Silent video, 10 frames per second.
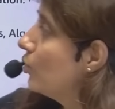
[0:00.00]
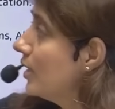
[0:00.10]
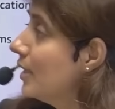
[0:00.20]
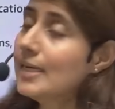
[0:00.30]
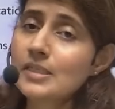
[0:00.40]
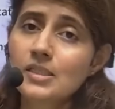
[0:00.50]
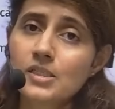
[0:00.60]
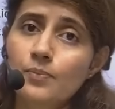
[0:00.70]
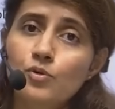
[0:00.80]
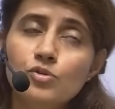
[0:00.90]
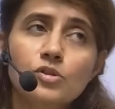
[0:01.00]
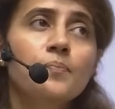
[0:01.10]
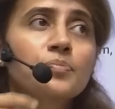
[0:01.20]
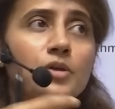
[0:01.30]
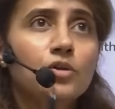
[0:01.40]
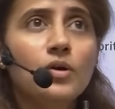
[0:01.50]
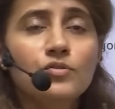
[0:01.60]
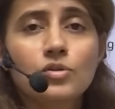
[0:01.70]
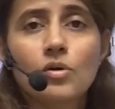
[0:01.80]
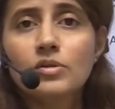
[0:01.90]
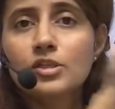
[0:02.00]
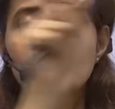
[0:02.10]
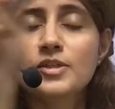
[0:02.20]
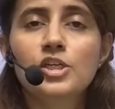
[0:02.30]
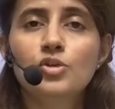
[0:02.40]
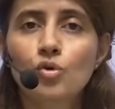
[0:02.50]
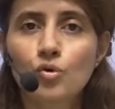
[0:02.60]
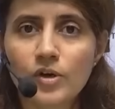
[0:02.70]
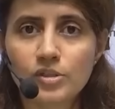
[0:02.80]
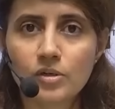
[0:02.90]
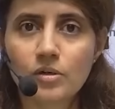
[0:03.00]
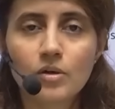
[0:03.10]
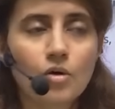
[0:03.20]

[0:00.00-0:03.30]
are good in DSA, suppose you have solved this much LeetCode question,